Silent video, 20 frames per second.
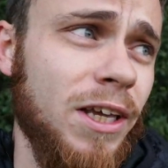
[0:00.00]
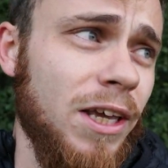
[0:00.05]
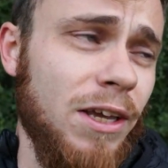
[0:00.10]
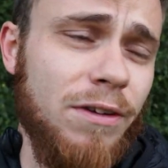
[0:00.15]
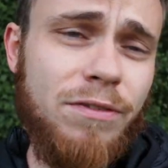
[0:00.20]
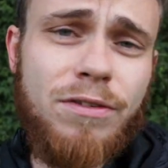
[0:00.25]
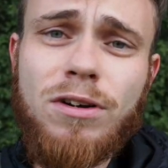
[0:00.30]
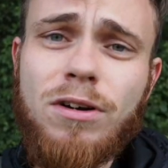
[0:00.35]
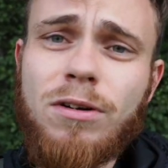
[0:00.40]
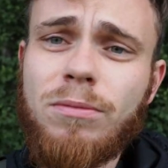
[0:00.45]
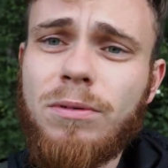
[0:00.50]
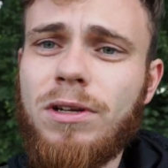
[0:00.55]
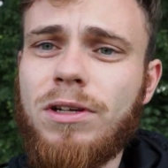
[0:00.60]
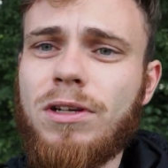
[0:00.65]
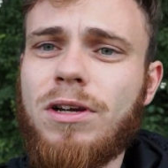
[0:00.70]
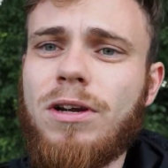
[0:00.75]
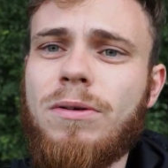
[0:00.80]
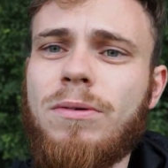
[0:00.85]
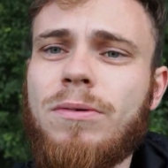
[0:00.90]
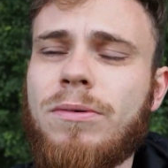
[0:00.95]
If not, I'm gonna
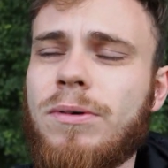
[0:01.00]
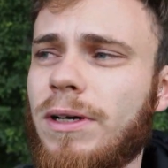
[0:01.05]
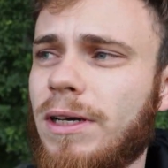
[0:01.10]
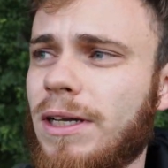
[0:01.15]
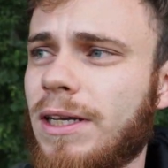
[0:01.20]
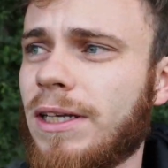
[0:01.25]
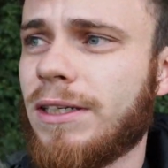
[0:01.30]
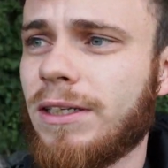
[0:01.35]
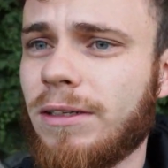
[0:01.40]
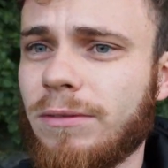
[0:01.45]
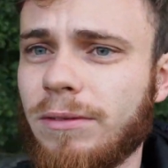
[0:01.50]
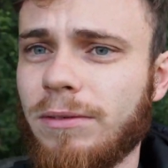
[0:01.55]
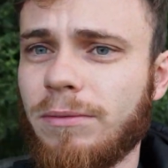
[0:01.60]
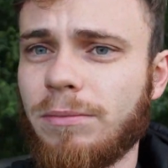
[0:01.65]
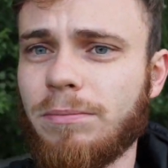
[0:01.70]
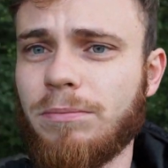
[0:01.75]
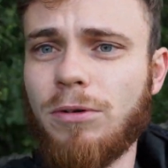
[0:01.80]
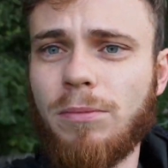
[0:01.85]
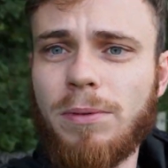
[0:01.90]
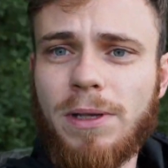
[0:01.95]
go and I'm gonna
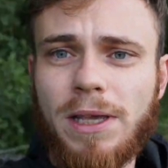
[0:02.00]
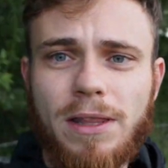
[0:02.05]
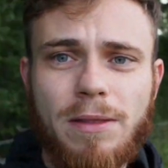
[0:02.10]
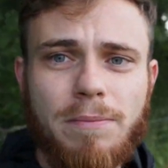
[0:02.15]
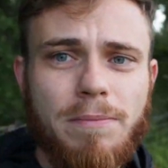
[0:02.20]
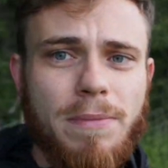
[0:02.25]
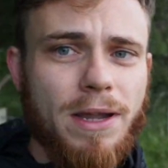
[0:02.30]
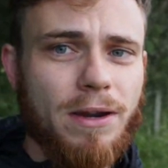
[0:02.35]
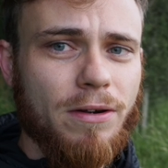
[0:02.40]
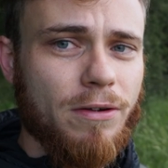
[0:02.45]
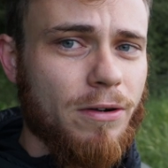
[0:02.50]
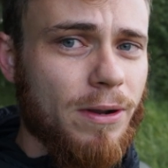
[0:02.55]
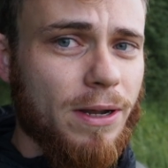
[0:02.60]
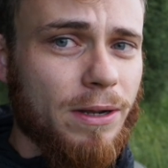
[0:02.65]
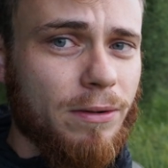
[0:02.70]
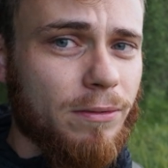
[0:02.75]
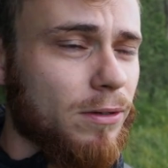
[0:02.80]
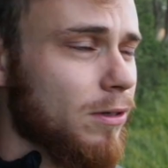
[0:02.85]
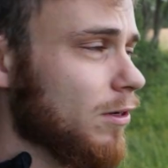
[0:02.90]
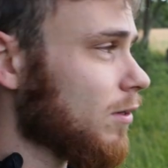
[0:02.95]
probably get the macro
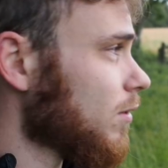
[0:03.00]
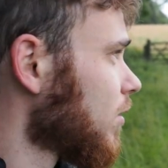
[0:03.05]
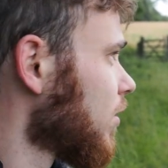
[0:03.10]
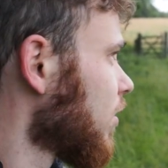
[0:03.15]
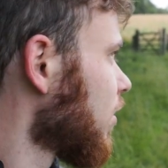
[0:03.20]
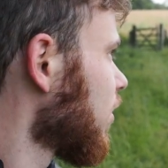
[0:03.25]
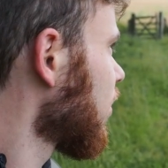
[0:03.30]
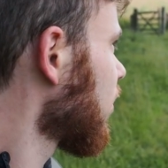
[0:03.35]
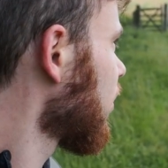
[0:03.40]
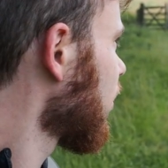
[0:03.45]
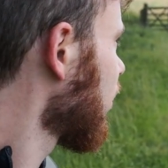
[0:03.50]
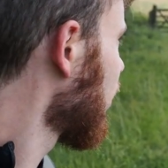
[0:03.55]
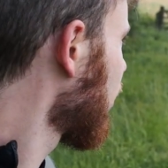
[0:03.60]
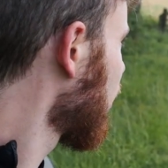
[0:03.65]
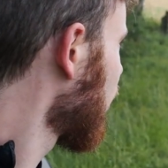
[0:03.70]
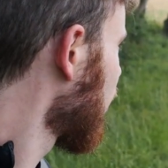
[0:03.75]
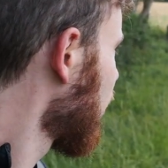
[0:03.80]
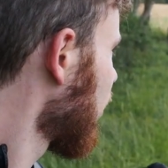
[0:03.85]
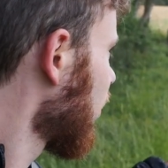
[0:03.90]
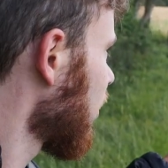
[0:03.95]
out
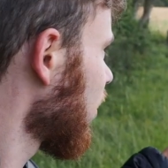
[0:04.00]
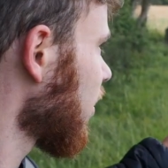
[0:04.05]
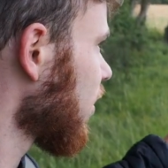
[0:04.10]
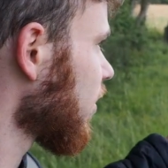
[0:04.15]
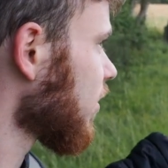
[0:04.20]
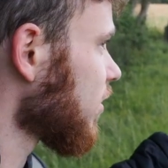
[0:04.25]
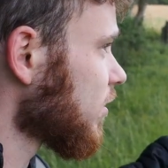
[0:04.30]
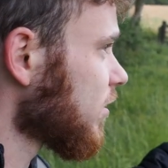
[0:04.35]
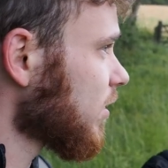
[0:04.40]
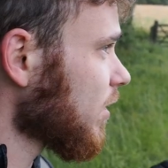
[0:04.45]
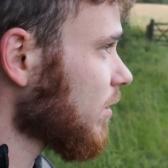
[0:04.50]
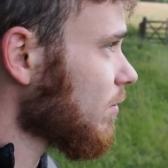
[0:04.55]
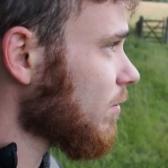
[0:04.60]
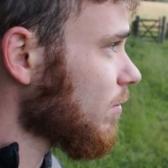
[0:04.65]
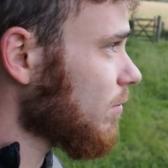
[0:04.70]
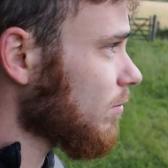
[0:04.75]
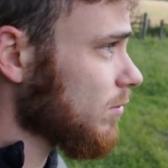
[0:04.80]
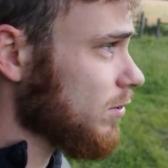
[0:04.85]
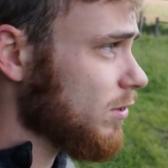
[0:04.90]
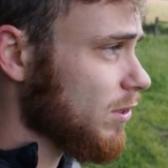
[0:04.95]
and see what
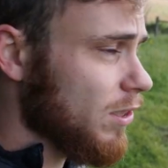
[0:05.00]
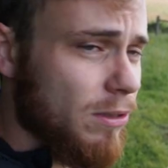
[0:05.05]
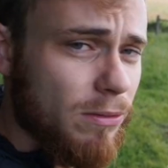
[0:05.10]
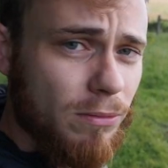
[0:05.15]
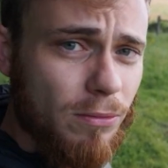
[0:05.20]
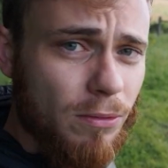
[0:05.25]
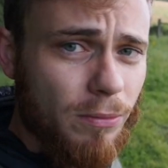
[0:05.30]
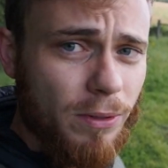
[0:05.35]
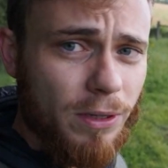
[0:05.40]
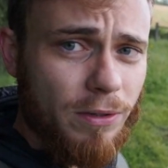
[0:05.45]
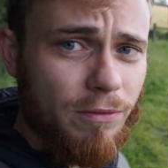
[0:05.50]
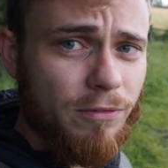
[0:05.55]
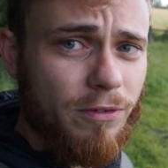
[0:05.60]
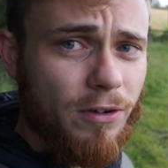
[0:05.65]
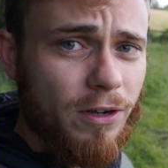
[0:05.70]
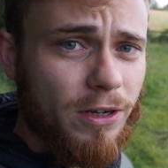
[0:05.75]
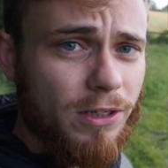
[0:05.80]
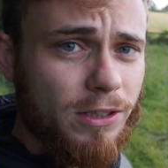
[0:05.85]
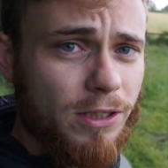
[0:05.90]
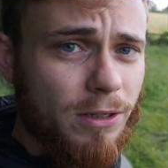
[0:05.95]
see what we can
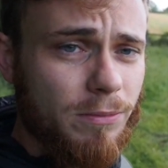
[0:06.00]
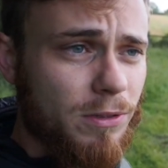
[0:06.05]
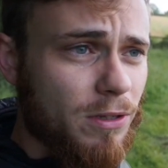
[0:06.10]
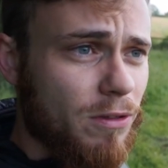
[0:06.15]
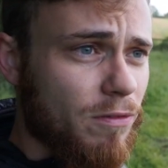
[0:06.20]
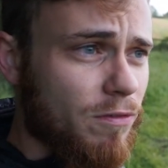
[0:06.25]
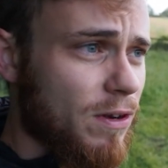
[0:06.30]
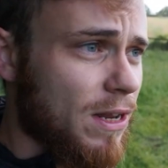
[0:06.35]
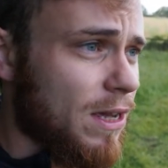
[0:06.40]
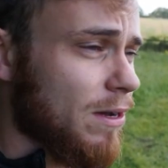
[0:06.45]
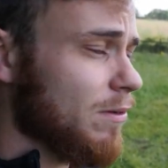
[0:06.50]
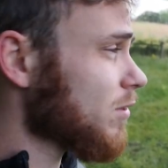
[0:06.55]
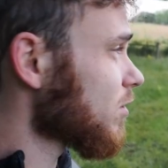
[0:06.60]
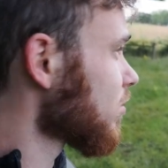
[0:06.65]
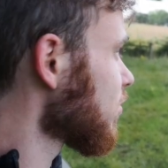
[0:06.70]
find in terms of the flowers.